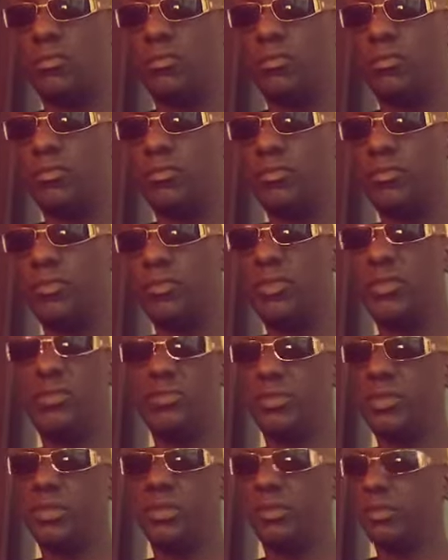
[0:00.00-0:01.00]
you see what
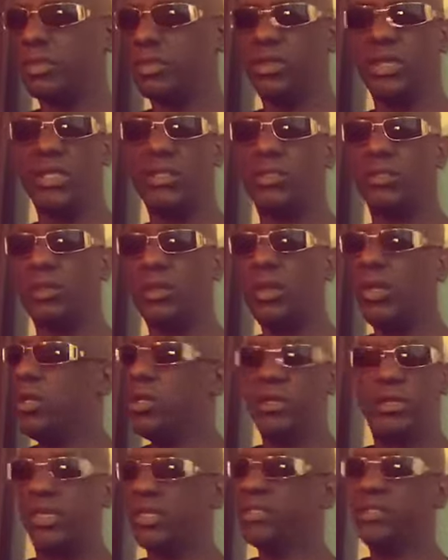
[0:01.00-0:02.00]
I'm saying? That's
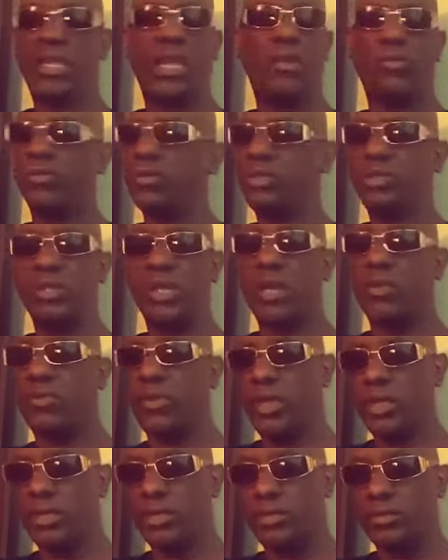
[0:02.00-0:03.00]
That that one's not
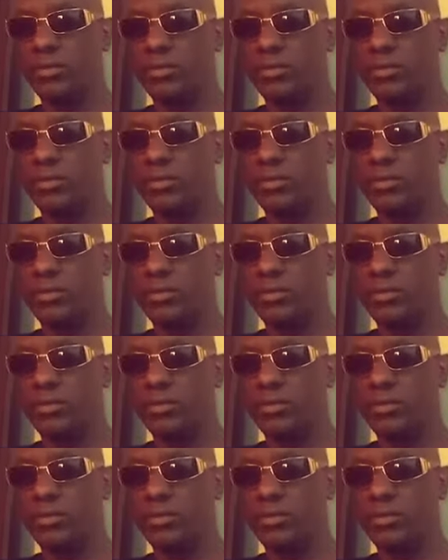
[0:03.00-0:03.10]
ready.